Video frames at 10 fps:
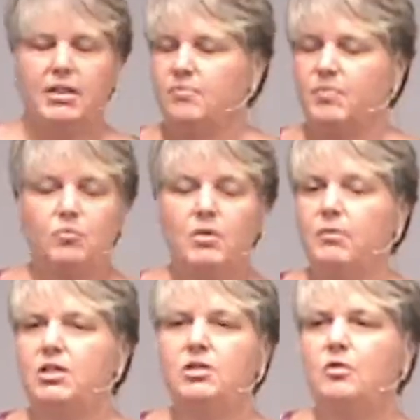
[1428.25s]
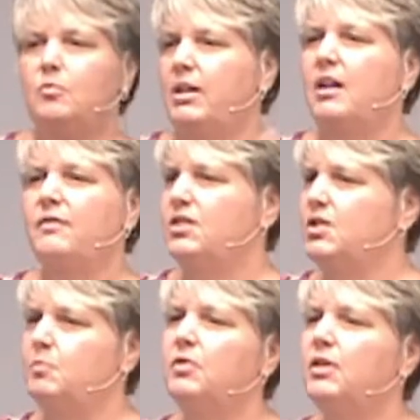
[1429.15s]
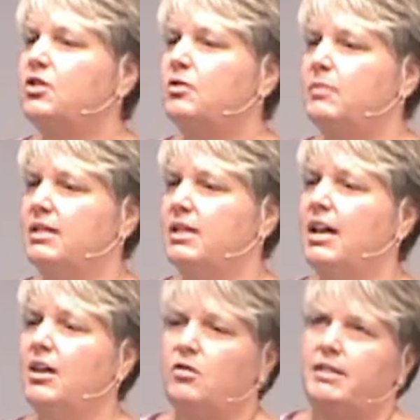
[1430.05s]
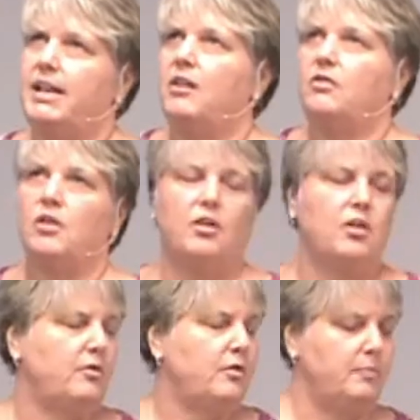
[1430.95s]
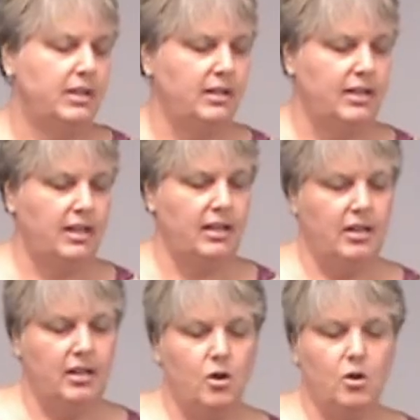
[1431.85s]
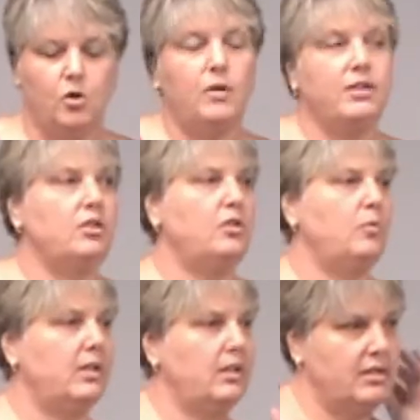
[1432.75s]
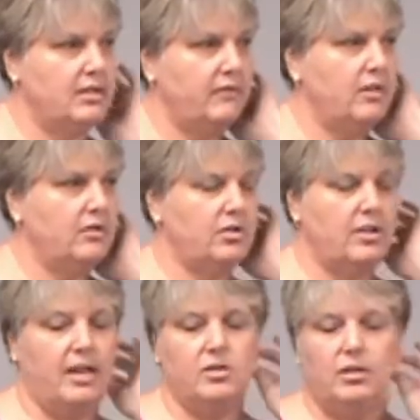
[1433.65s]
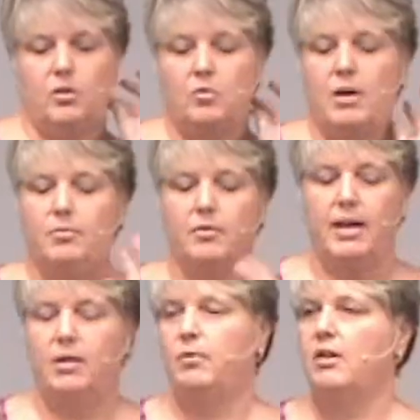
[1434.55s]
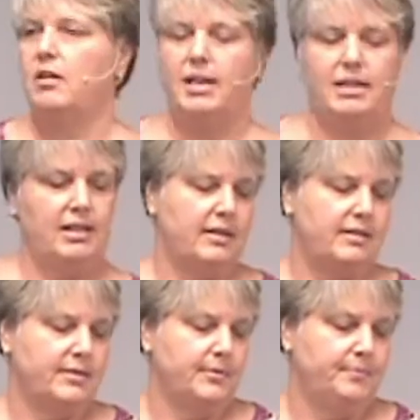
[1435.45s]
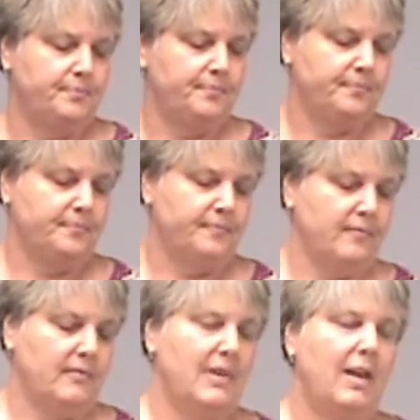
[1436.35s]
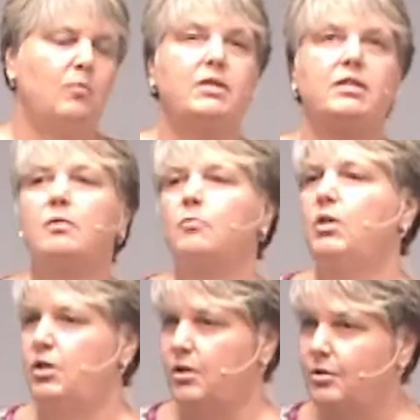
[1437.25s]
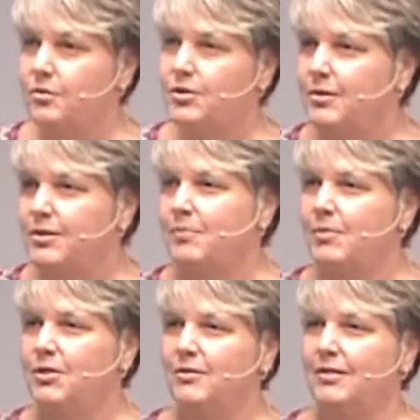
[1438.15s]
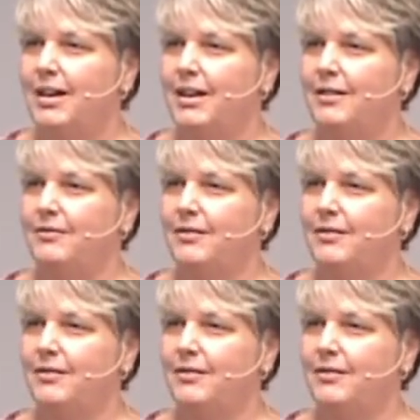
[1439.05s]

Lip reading: But what do? We often just brush them aside or doubt our own ability or question the willingness of others to actually cooperate with our ideas. And when someone new shows up in your life,